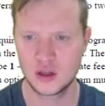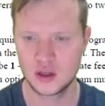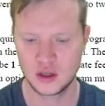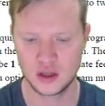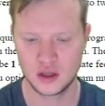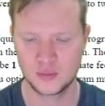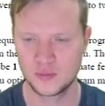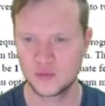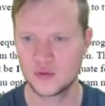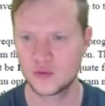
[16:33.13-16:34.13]
um,
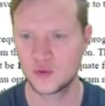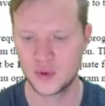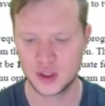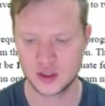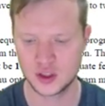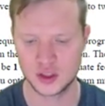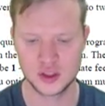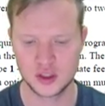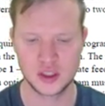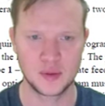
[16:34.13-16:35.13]
we can
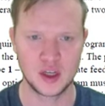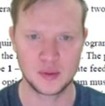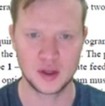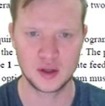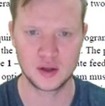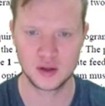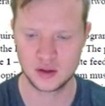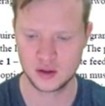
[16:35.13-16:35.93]
just say maybe